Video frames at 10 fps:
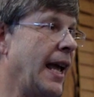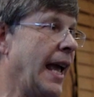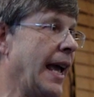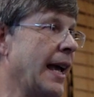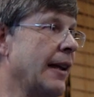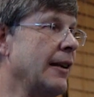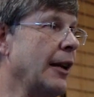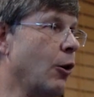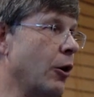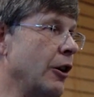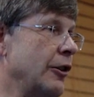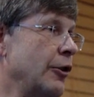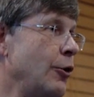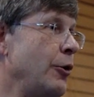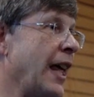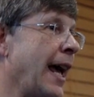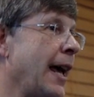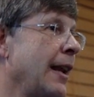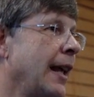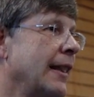And in order to do
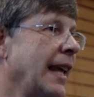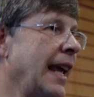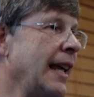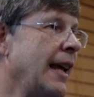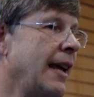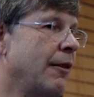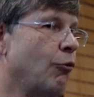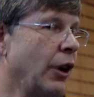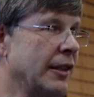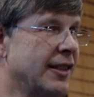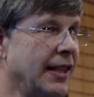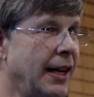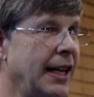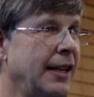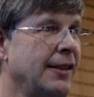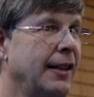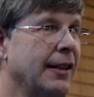that, they run studies.